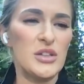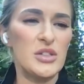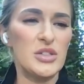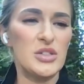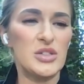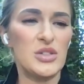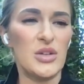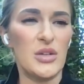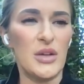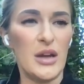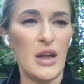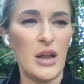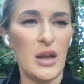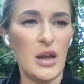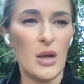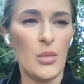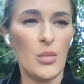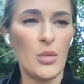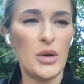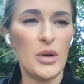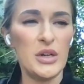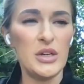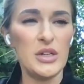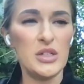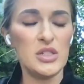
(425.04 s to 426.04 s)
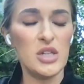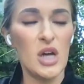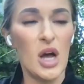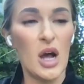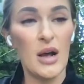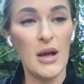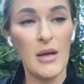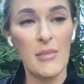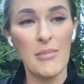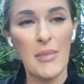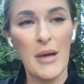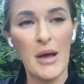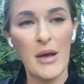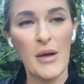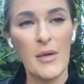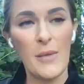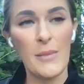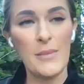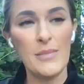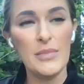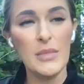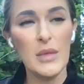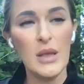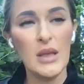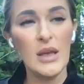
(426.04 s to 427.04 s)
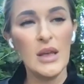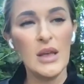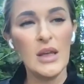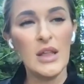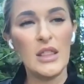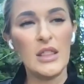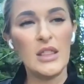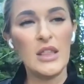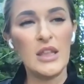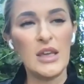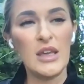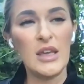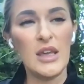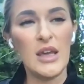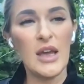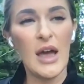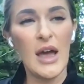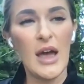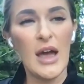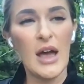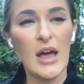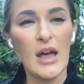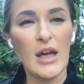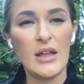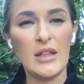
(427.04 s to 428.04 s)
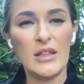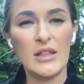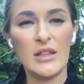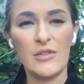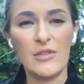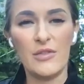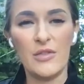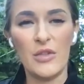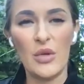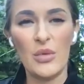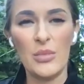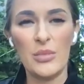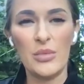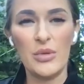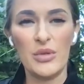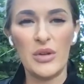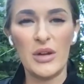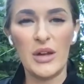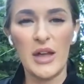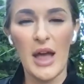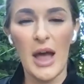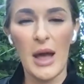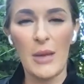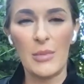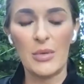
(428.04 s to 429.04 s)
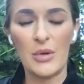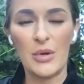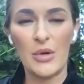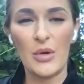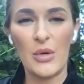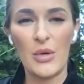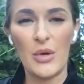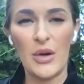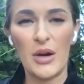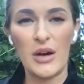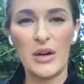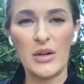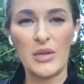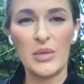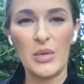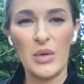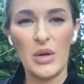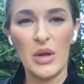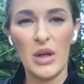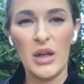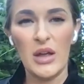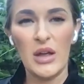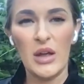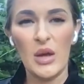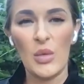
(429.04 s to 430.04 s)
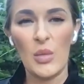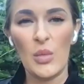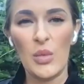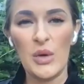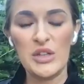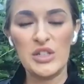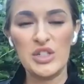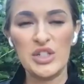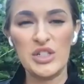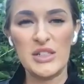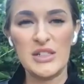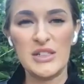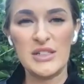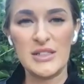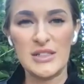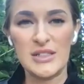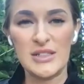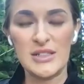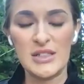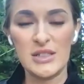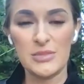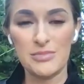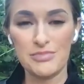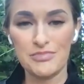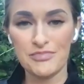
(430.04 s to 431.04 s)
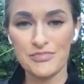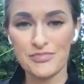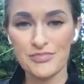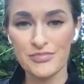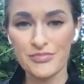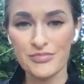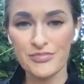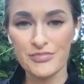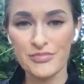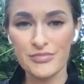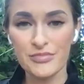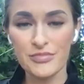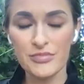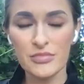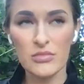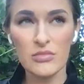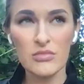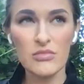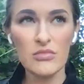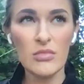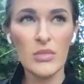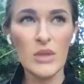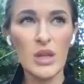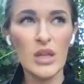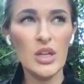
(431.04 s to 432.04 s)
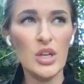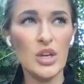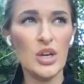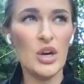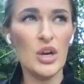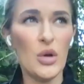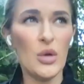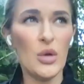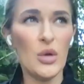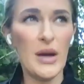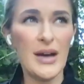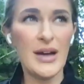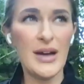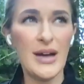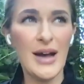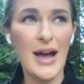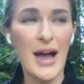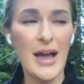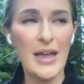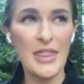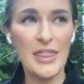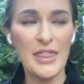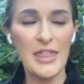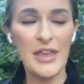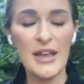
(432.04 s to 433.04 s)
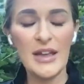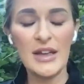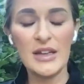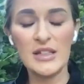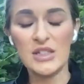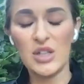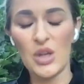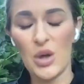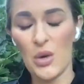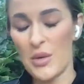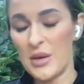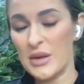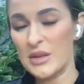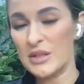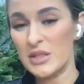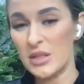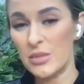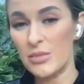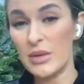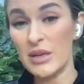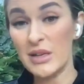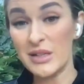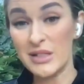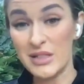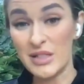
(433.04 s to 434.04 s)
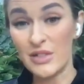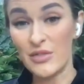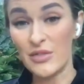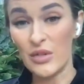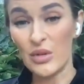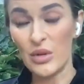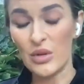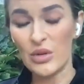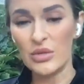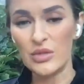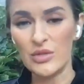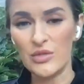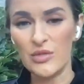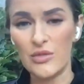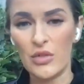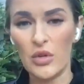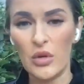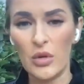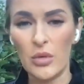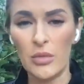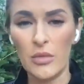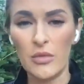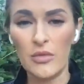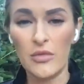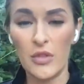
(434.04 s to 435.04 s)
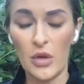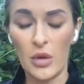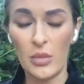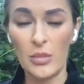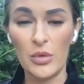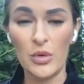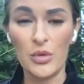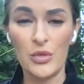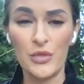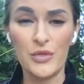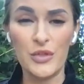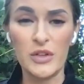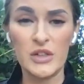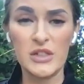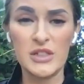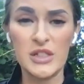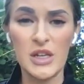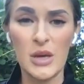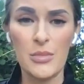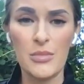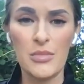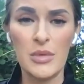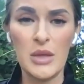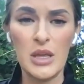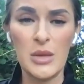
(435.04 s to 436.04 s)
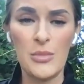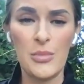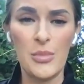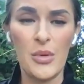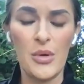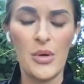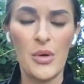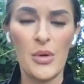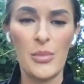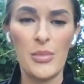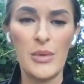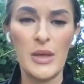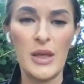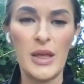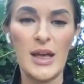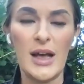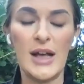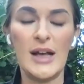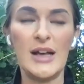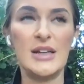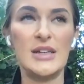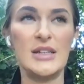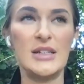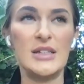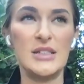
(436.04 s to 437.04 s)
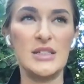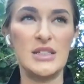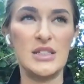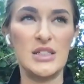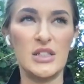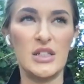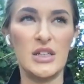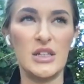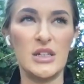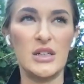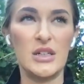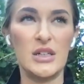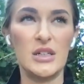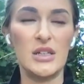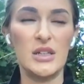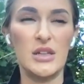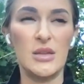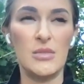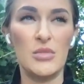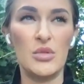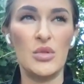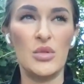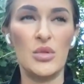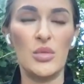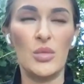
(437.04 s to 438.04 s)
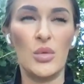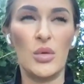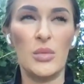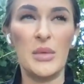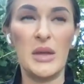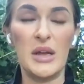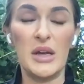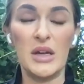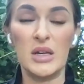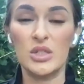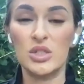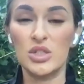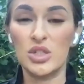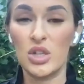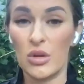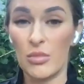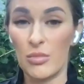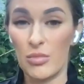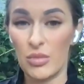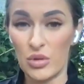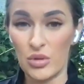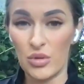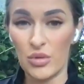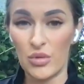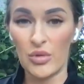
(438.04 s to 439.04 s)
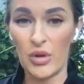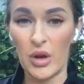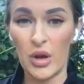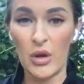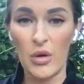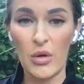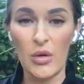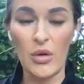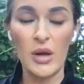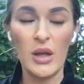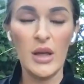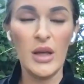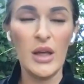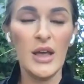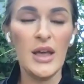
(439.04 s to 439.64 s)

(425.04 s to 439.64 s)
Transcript: the screen and we're going to talk about the uh, the full moon in Capricorn, which is, you know, I think it's going to be a difficult full, full moon for some people because the the moon will be conjunct Pluto,